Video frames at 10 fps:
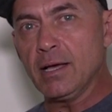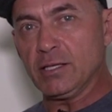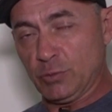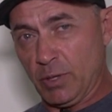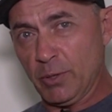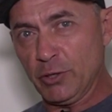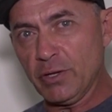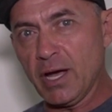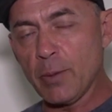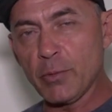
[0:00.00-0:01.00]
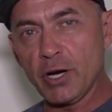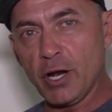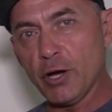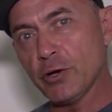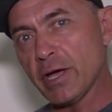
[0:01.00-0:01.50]
So what I'm going to do now, I'm going to
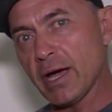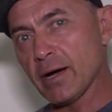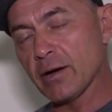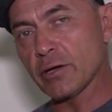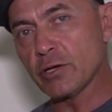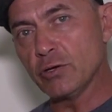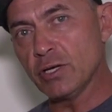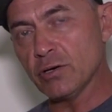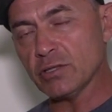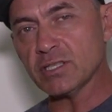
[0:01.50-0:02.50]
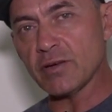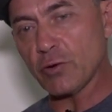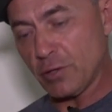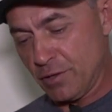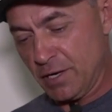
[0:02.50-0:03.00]
load our uni knots. I've
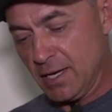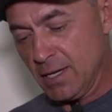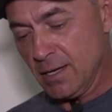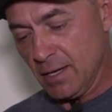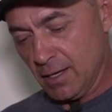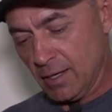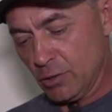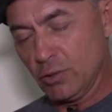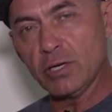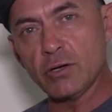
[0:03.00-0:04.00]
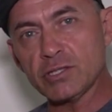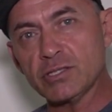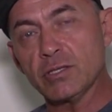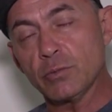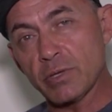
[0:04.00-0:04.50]
got 3 uni
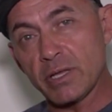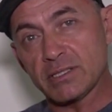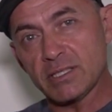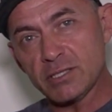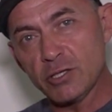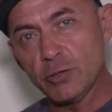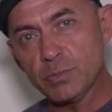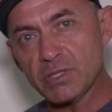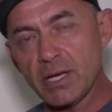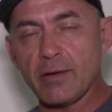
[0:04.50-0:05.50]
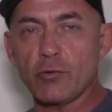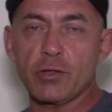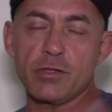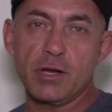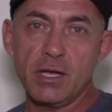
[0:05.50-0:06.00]
knots with the 6 loops, and I've
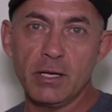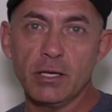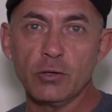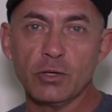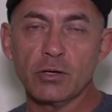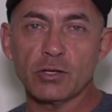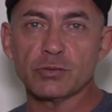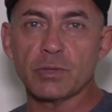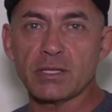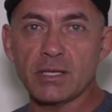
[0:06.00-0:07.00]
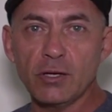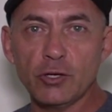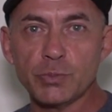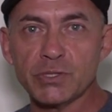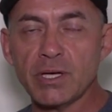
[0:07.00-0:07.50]
got 3 uni knots with the 10
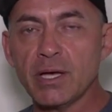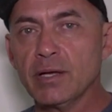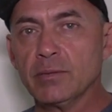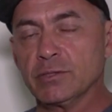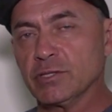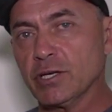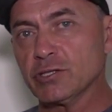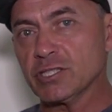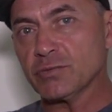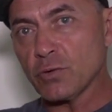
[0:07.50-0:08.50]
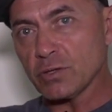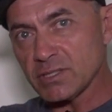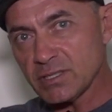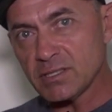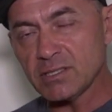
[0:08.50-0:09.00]
loops. So just for
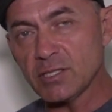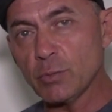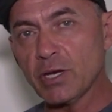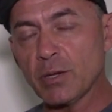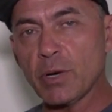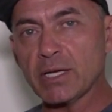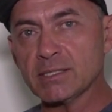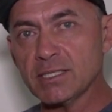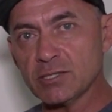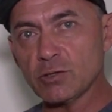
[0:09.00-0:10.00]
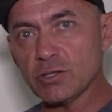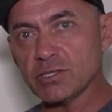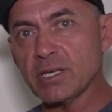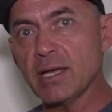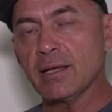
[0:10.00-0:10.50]
consistency, we're going to break 6
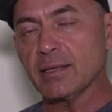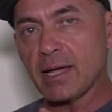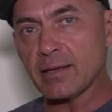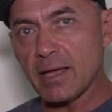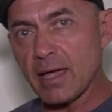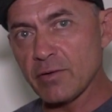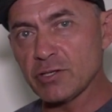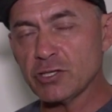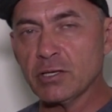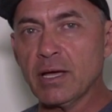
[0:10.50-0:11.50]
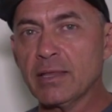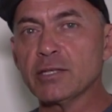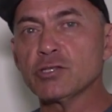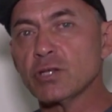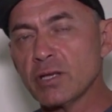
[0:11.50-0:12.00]
knots, take the average, and
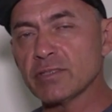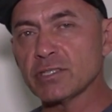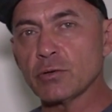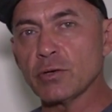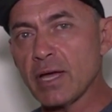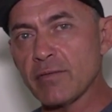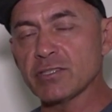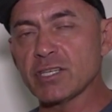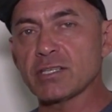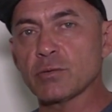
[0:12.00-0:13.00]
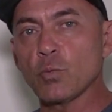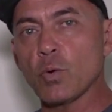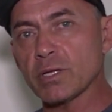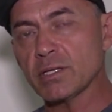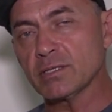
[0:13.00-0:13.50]
that should give us a good average at
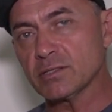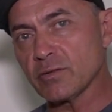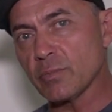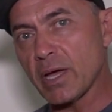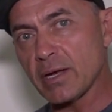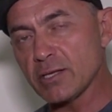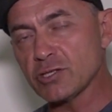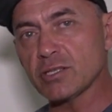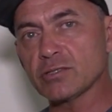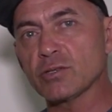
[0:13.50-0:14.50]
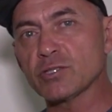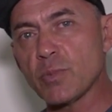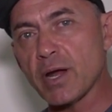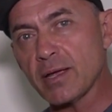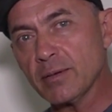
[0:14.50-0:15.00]
what sort of poundage those knots
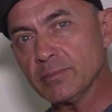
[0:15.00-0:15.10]
break.